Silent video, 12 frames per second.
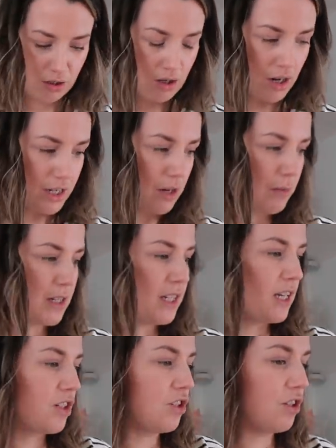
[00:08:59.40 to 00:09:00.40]
tidy up my
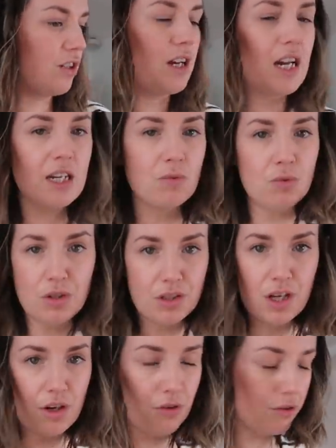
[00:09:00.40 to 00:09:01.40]
section and it wouldn't
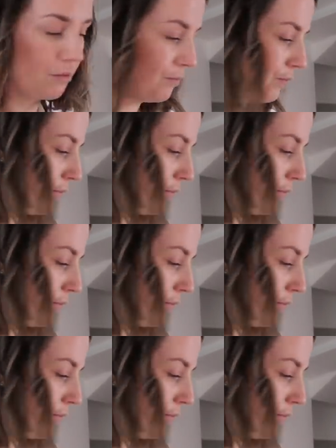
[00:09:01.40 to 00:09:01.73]
turn on.